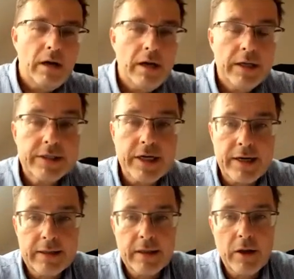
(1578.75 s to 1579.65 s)
It's
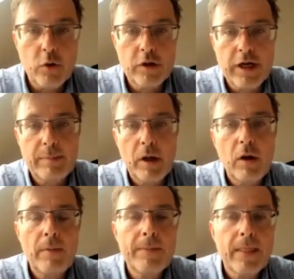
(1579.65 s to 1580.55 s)
currently
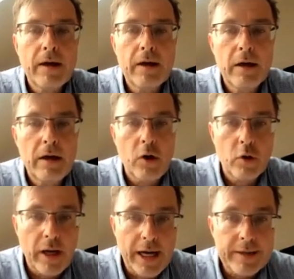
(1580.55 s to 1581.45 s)
orderable
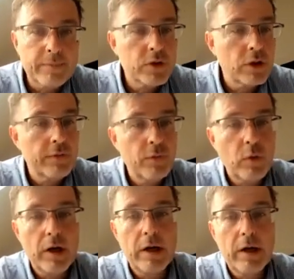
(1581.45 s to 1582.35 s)
online. So if you
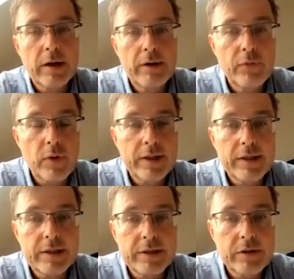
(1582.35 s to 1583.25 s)
are
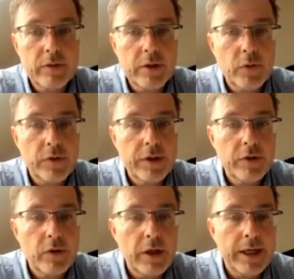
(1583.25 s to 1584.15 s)
interested, you can order it
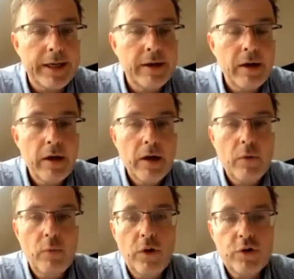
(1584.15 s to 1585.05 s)
online.
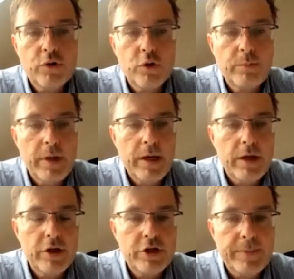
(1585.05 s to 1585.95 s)
We should
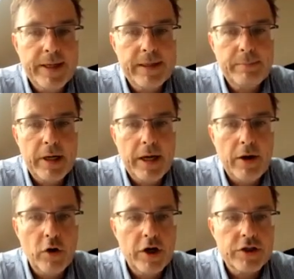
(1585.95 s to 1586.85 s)
be shipping it by
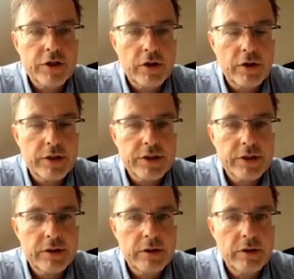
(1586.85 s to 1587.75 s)
August
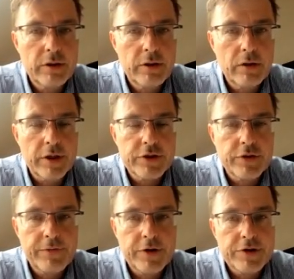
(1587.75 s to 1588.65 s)
the
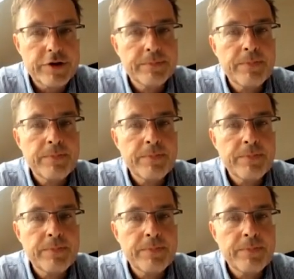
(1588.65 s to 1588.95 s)
1st.